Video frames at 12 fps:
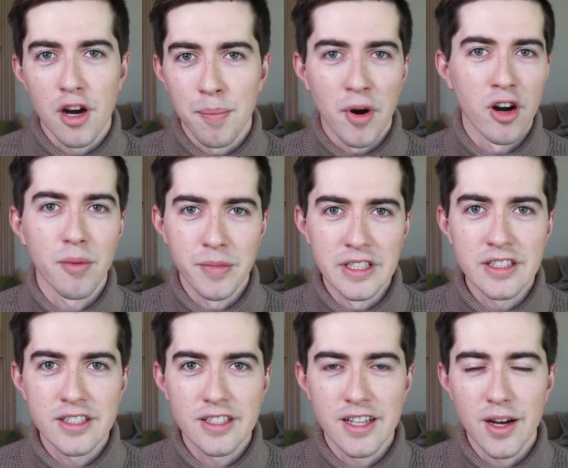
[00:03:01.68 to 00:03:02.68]

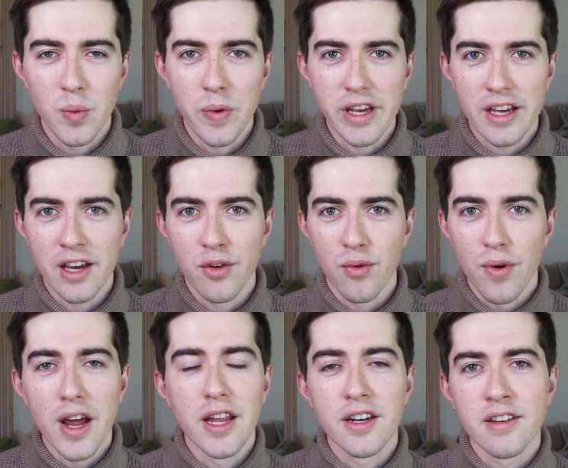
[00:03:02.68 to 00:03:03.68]
apartments that we can
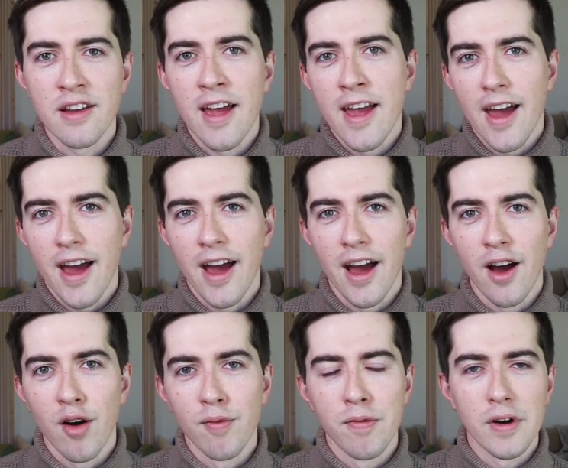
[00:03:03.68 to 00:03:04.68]
rent
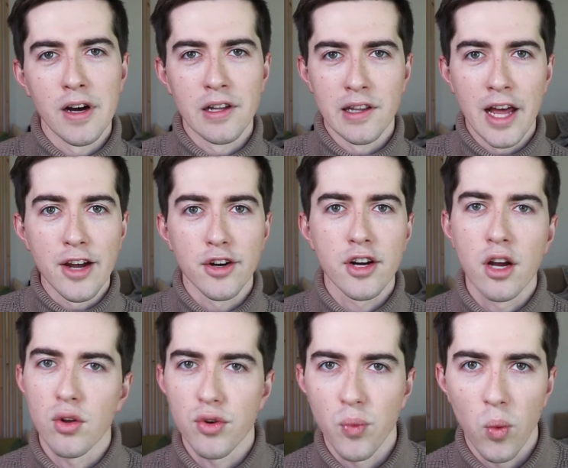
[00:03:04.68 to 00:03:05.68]
have lighter
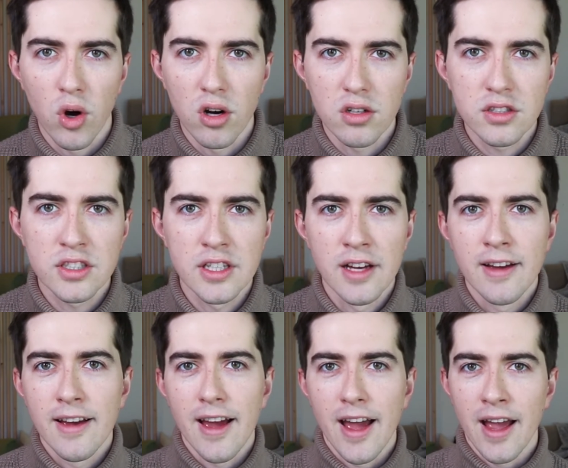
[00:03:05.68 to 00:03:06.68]
colored walls
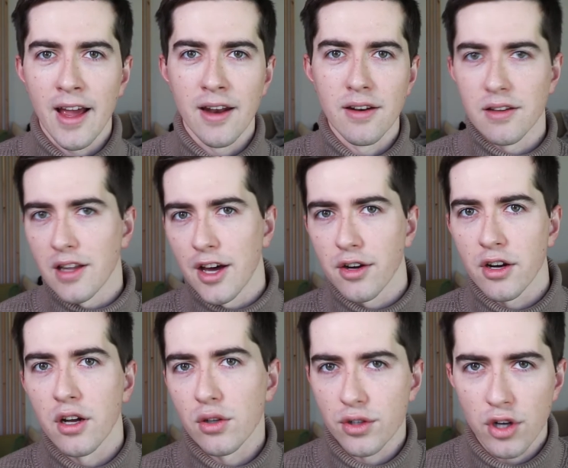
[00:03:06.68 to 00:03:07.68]
and lighter
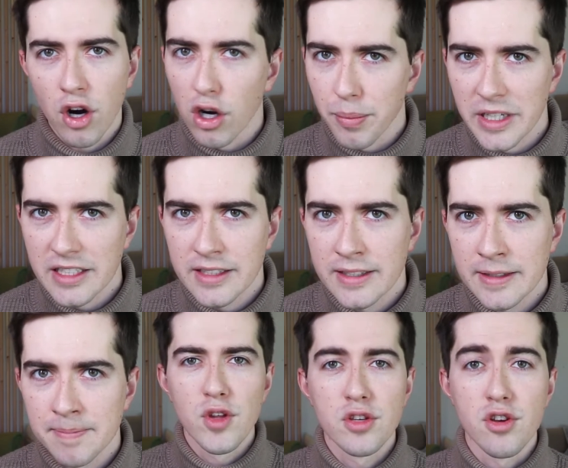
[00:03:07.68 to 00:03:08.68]
colored carpets.
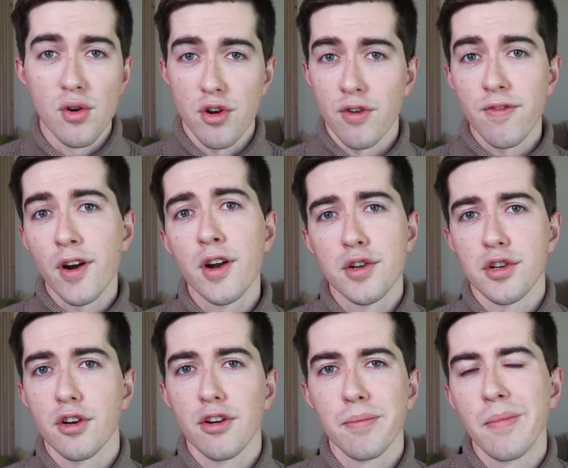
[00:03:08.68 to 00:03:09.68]
So your
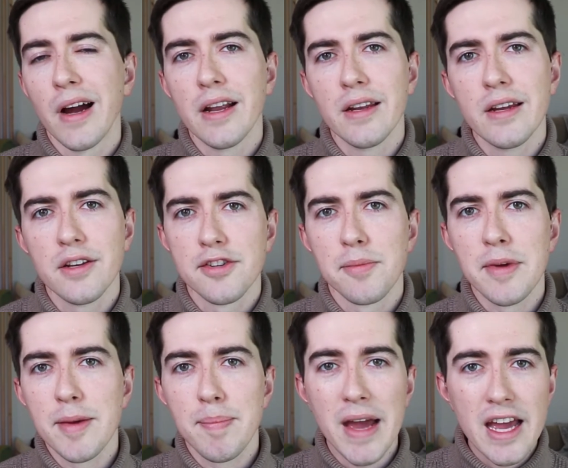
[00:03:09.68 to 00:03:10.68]
furniture might need to
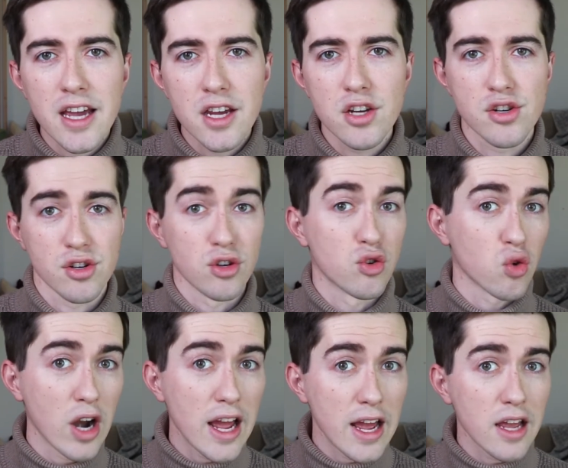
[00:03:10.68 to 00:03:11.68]
be beige,
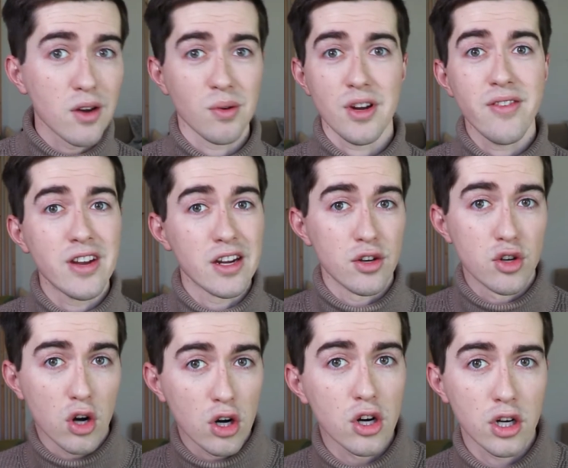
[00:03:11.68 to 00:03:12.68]
gray, or even a
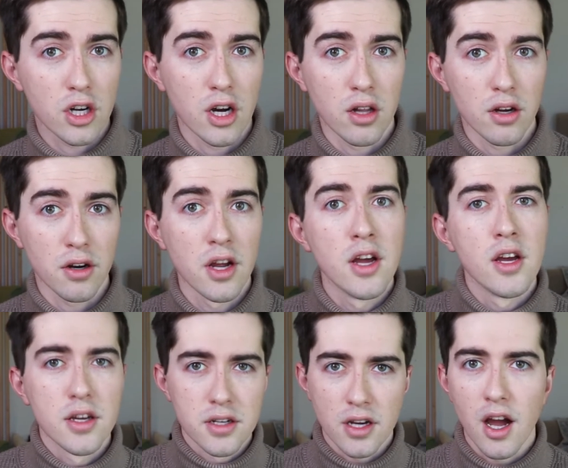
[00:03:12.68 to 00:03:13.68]
darker color
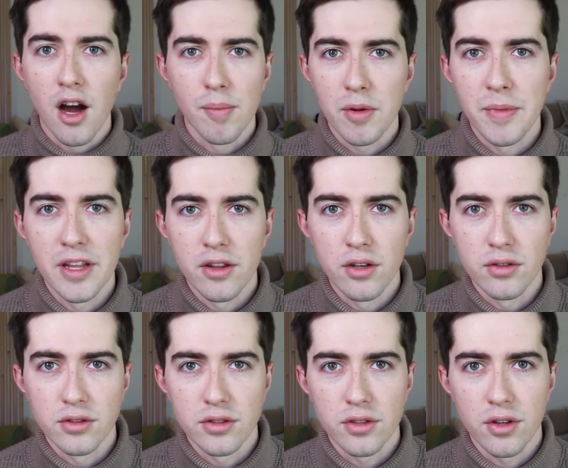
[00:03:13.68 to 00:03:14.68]
to complement
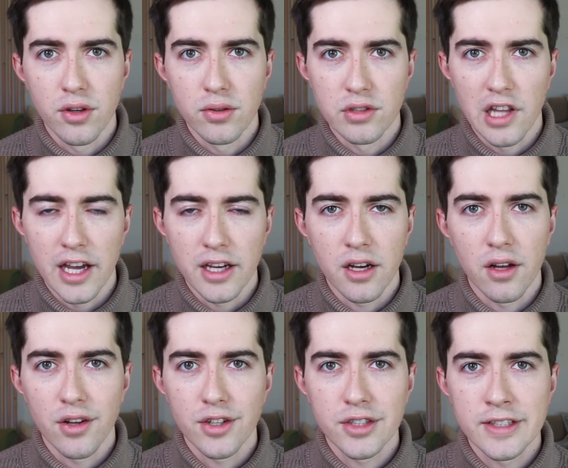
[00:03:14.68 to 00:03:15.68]
those light
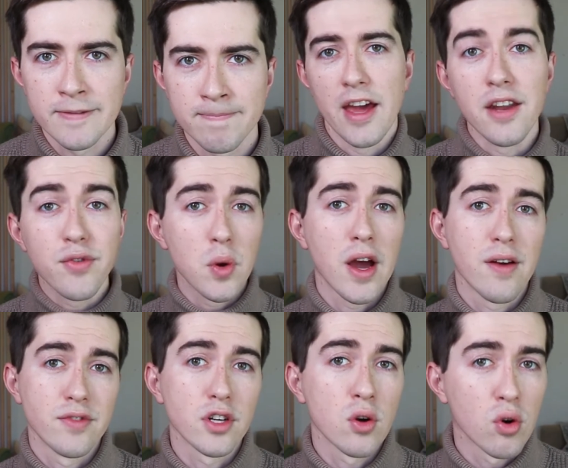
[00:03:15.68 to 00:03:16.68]
colors. And if you
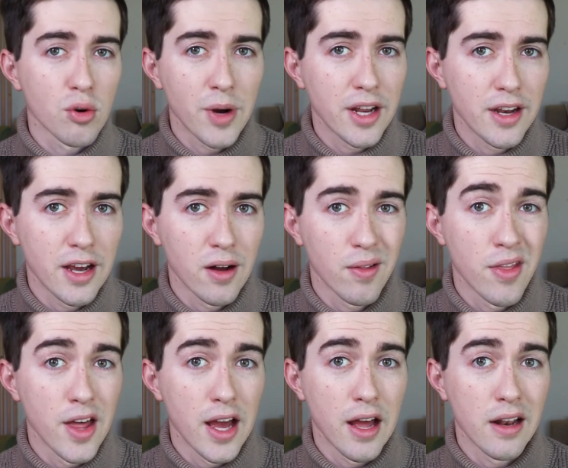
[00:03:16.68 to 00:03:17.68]
have decor right now
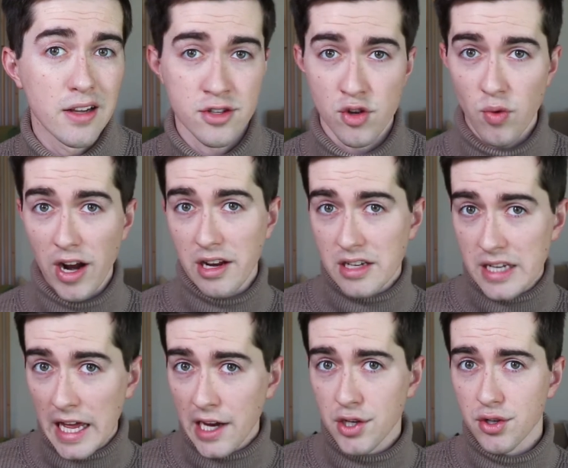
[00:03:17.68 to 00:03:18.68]
that is the right
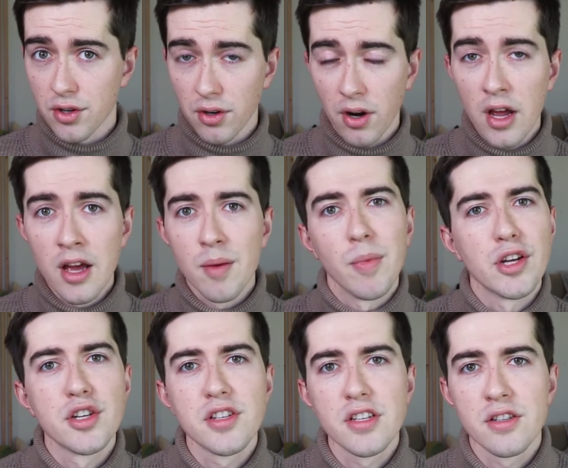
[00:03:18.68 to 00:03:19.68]
texture, but
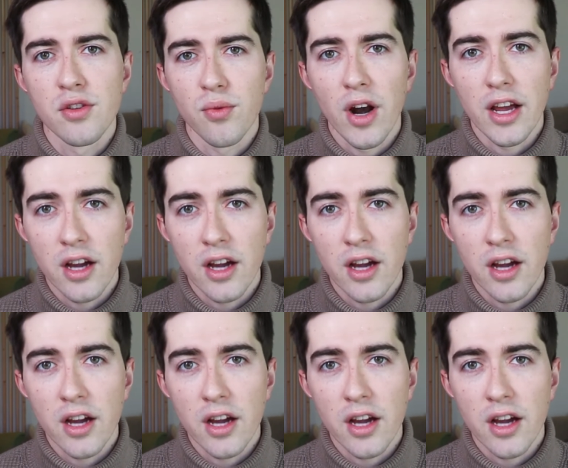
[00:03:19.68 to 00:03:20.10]
just isn't the right